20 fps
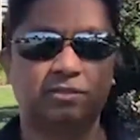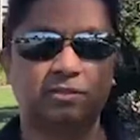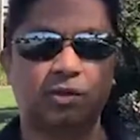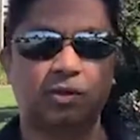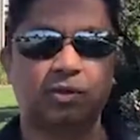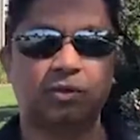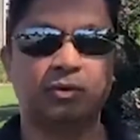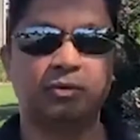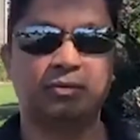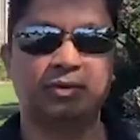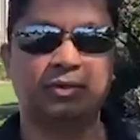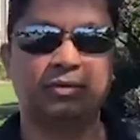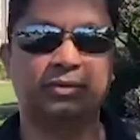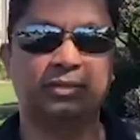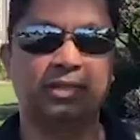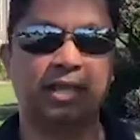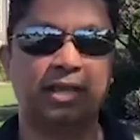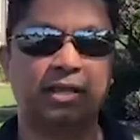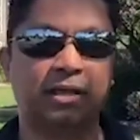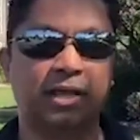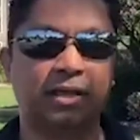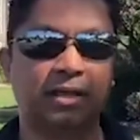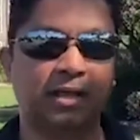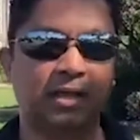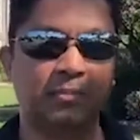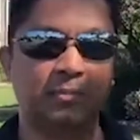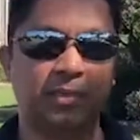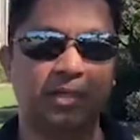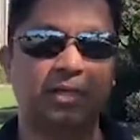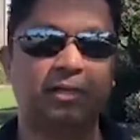So you take like
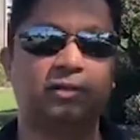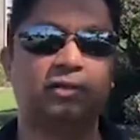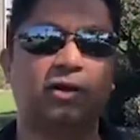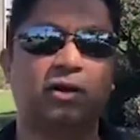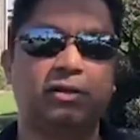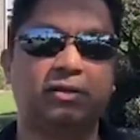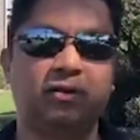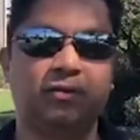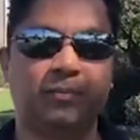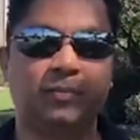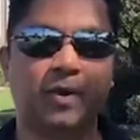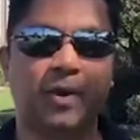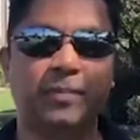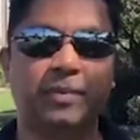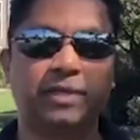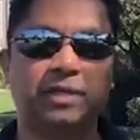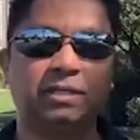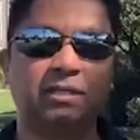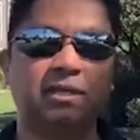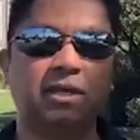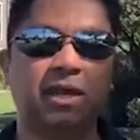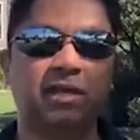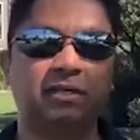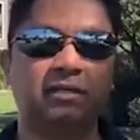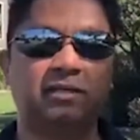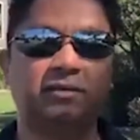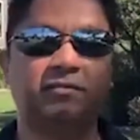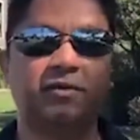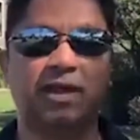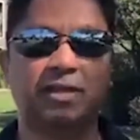$1 million of property
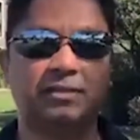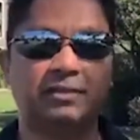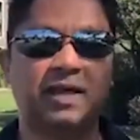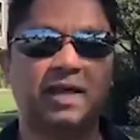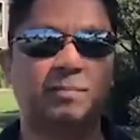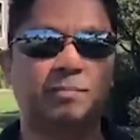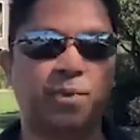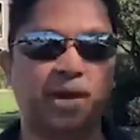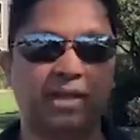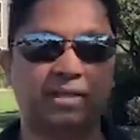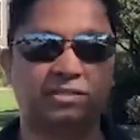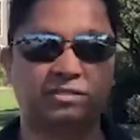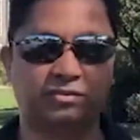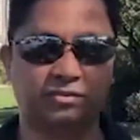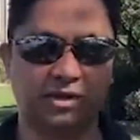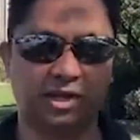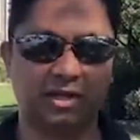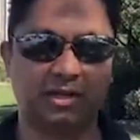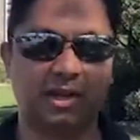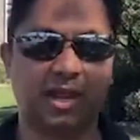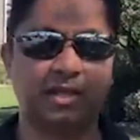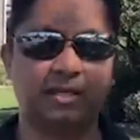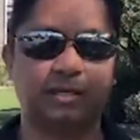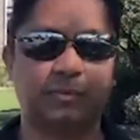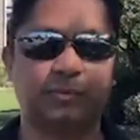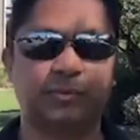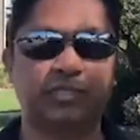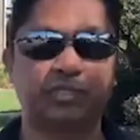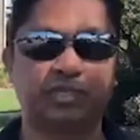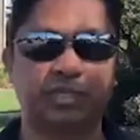and divide that by a straight line
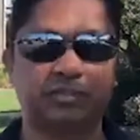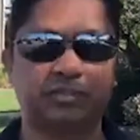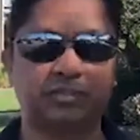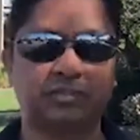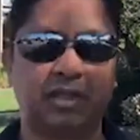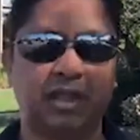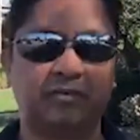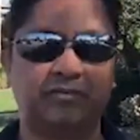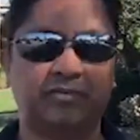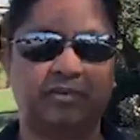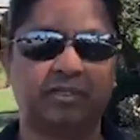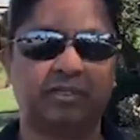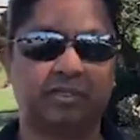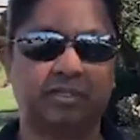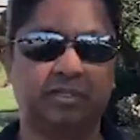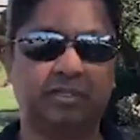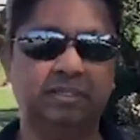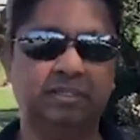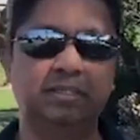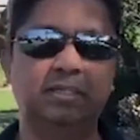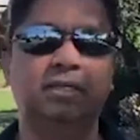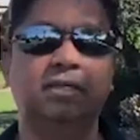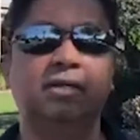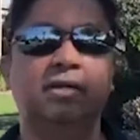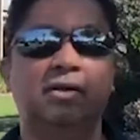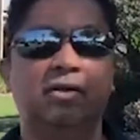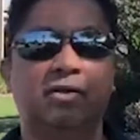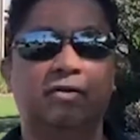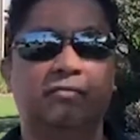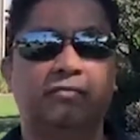depreciation every year.
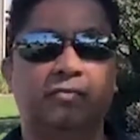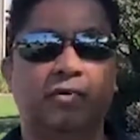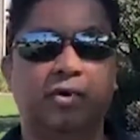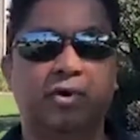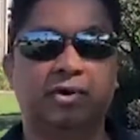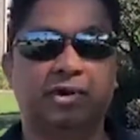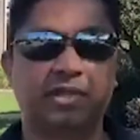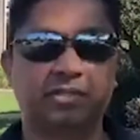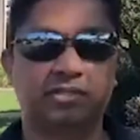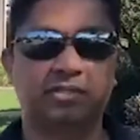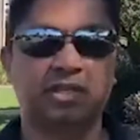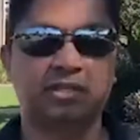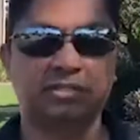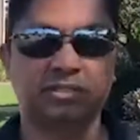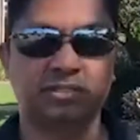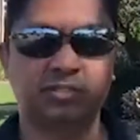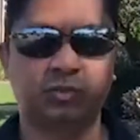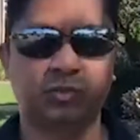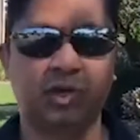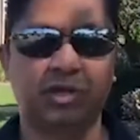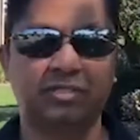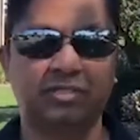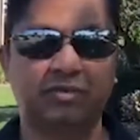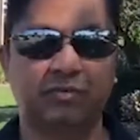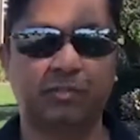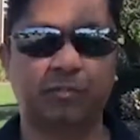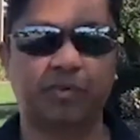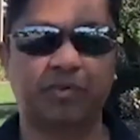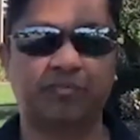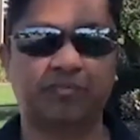For residentials,
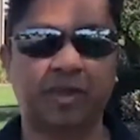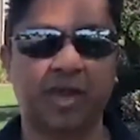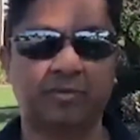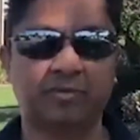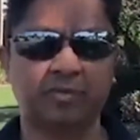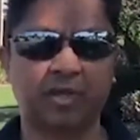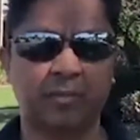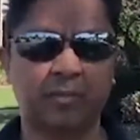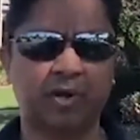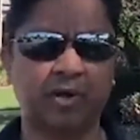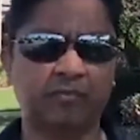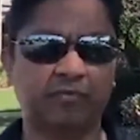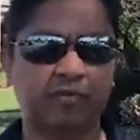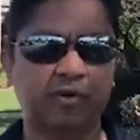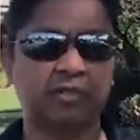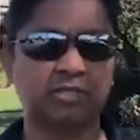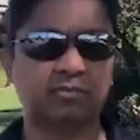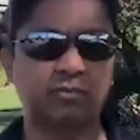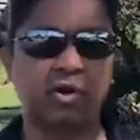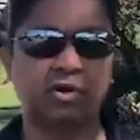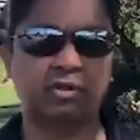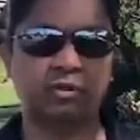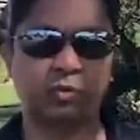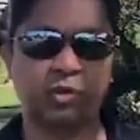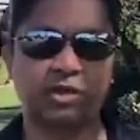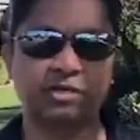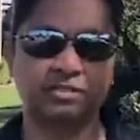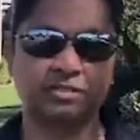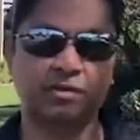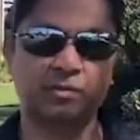27.5. So I'm going to focus more on the
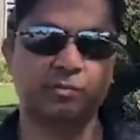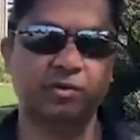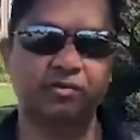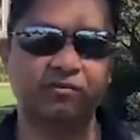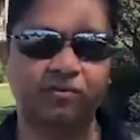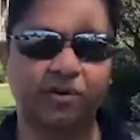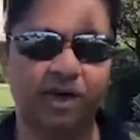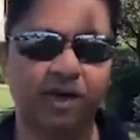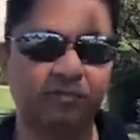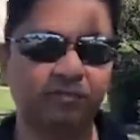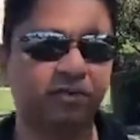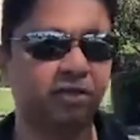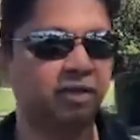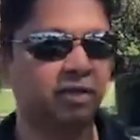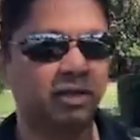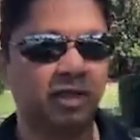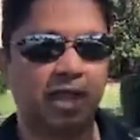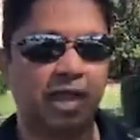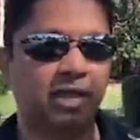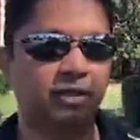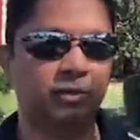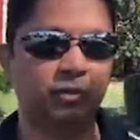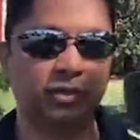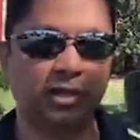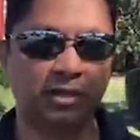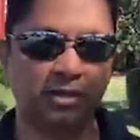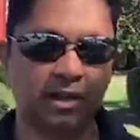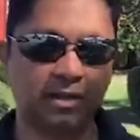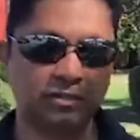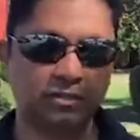27.5, and you
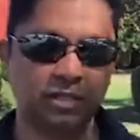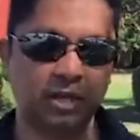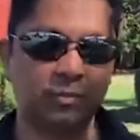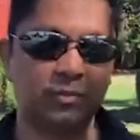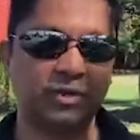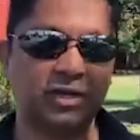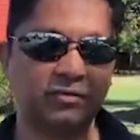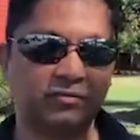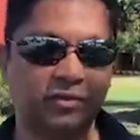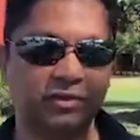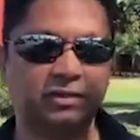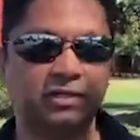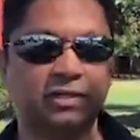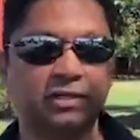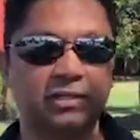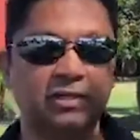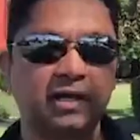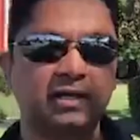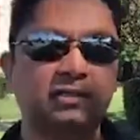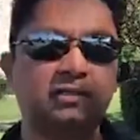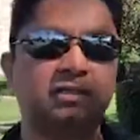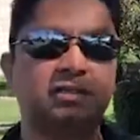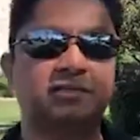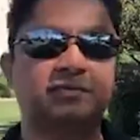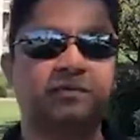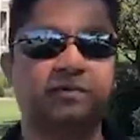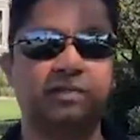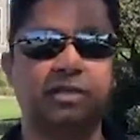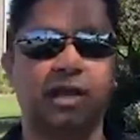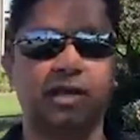can extrapolate for 39 years
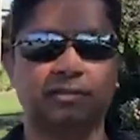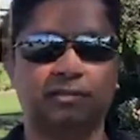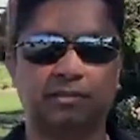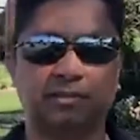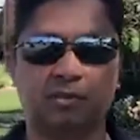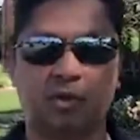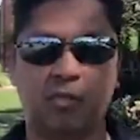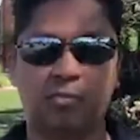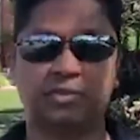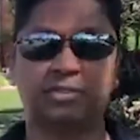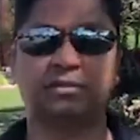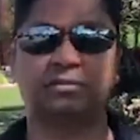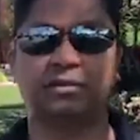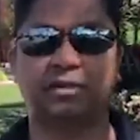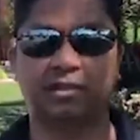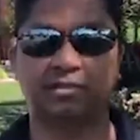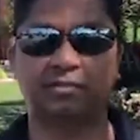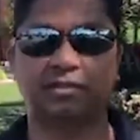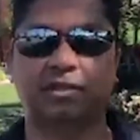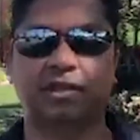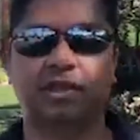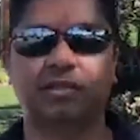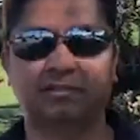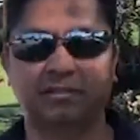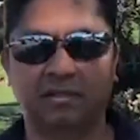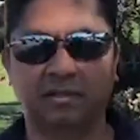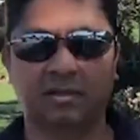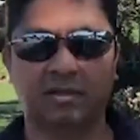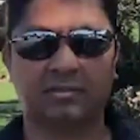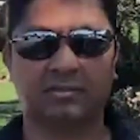for the other commercial real estate
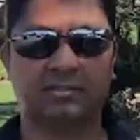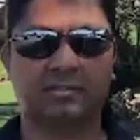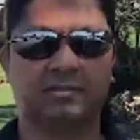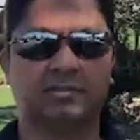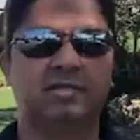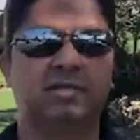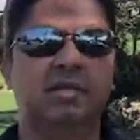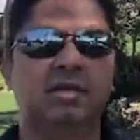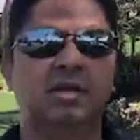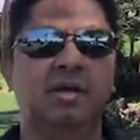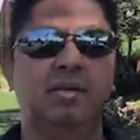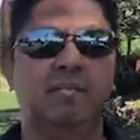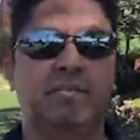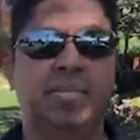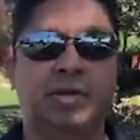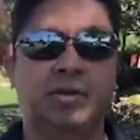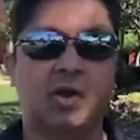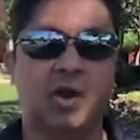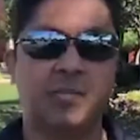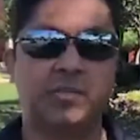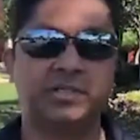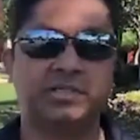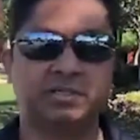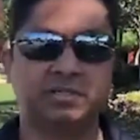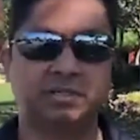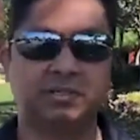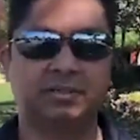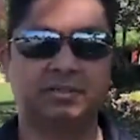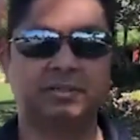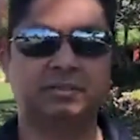asset classes. But
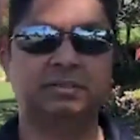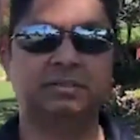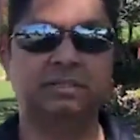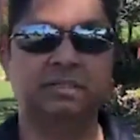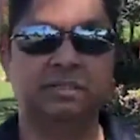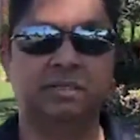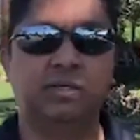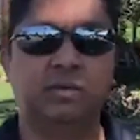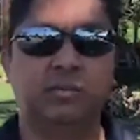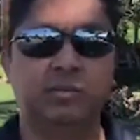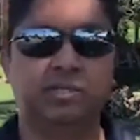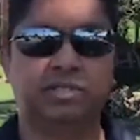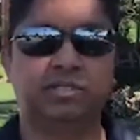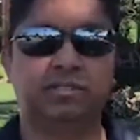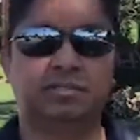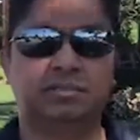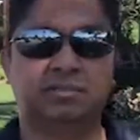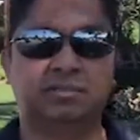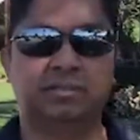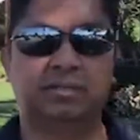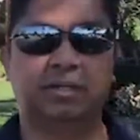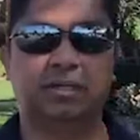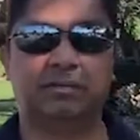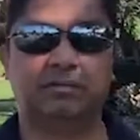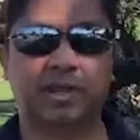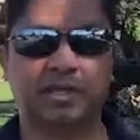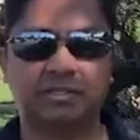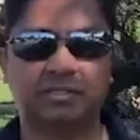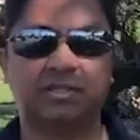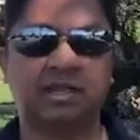commercial, which is
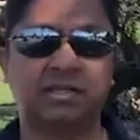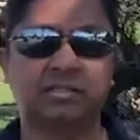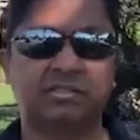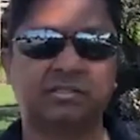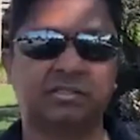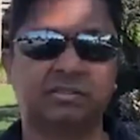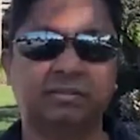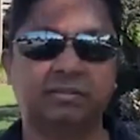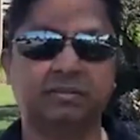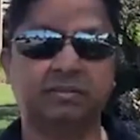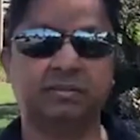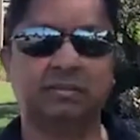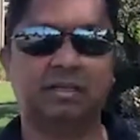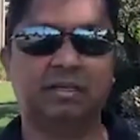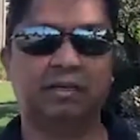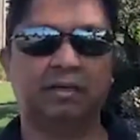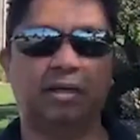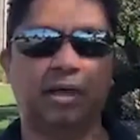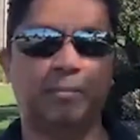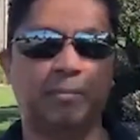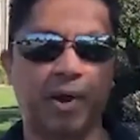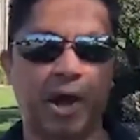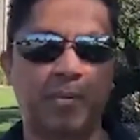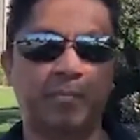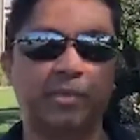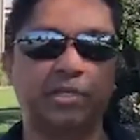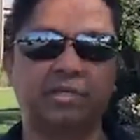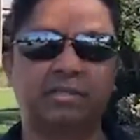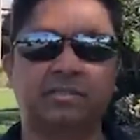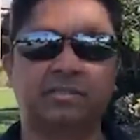residential,
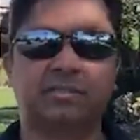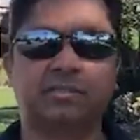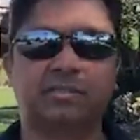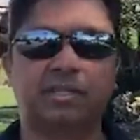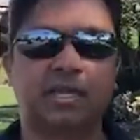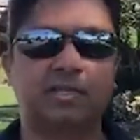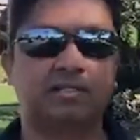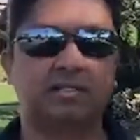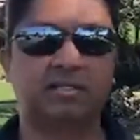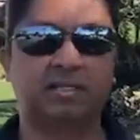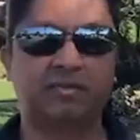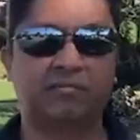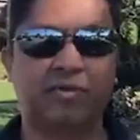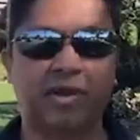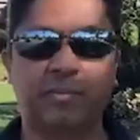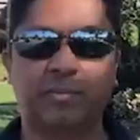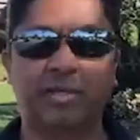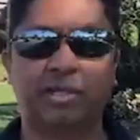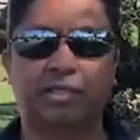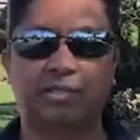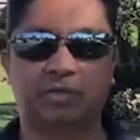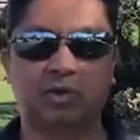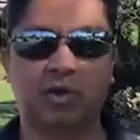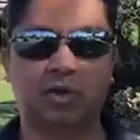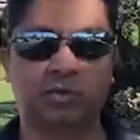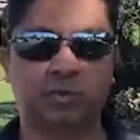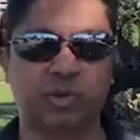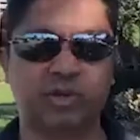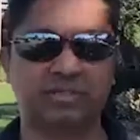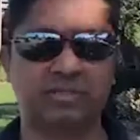apartments, and single family, is
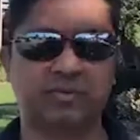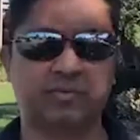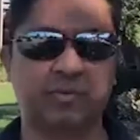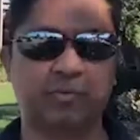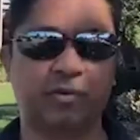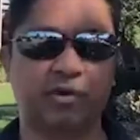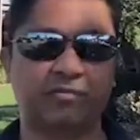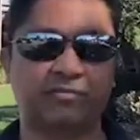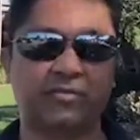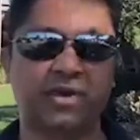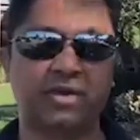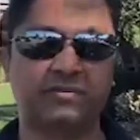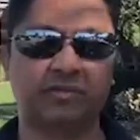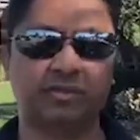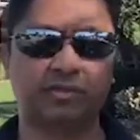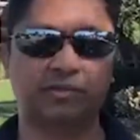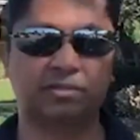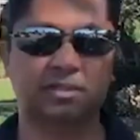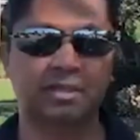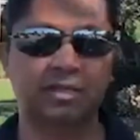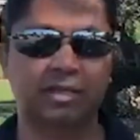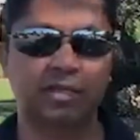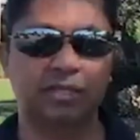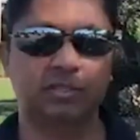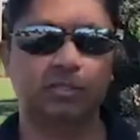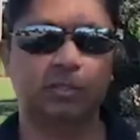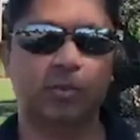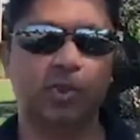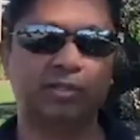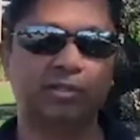all 27.5 years.
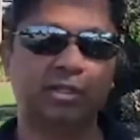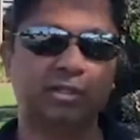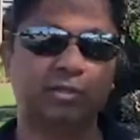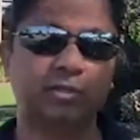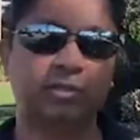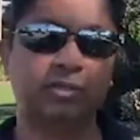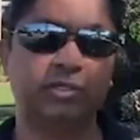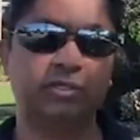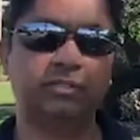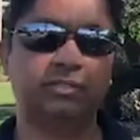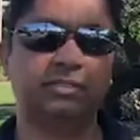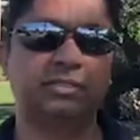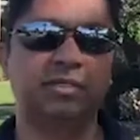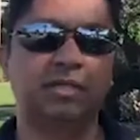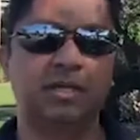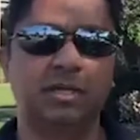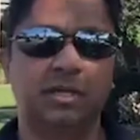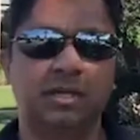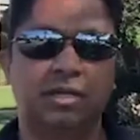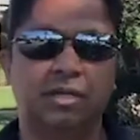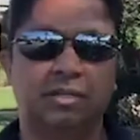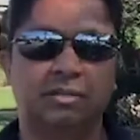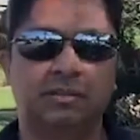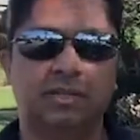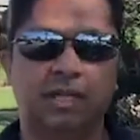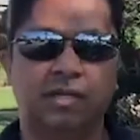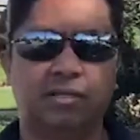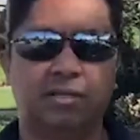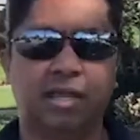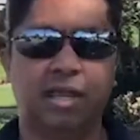So what they do is
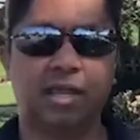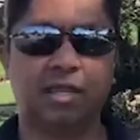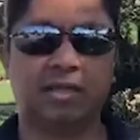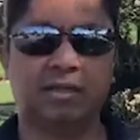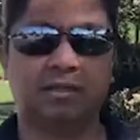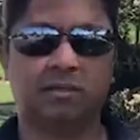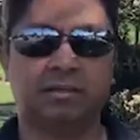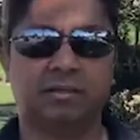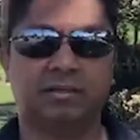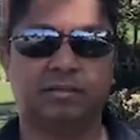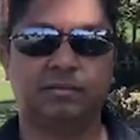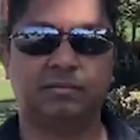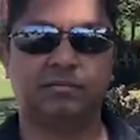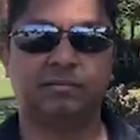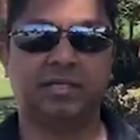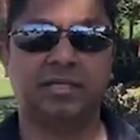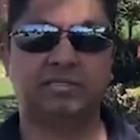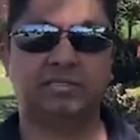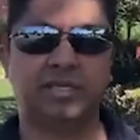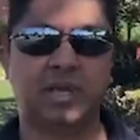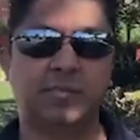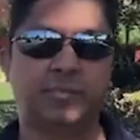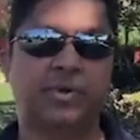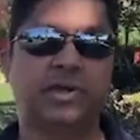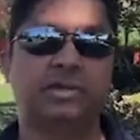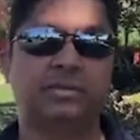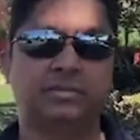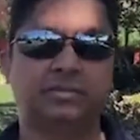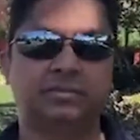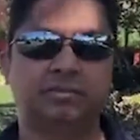they
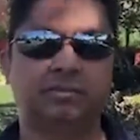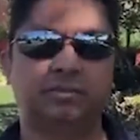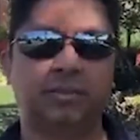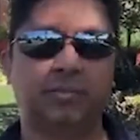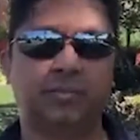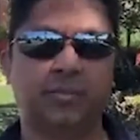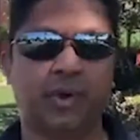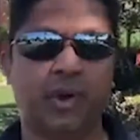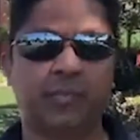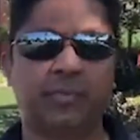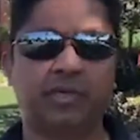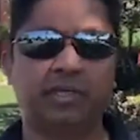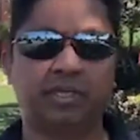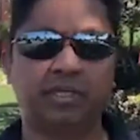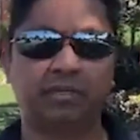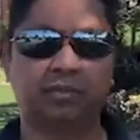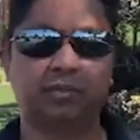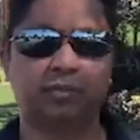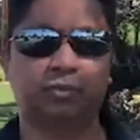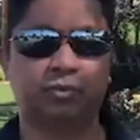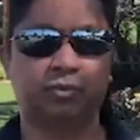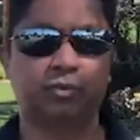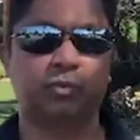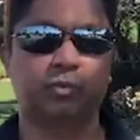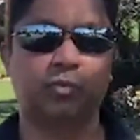separate the property into two.